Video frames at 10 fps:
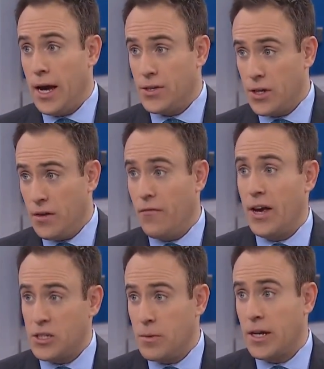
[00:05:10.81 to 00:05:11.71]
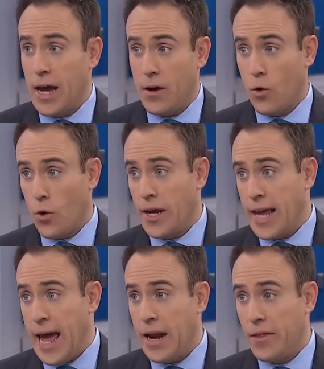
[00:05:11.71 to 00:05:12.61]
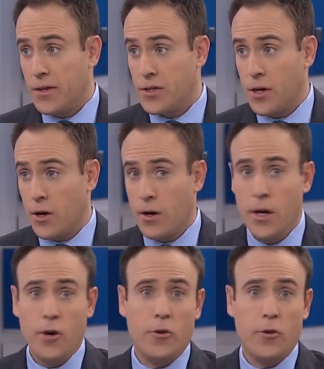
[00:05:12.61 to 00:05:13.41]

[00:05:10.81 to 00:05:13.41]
as an investment category in Canada this year,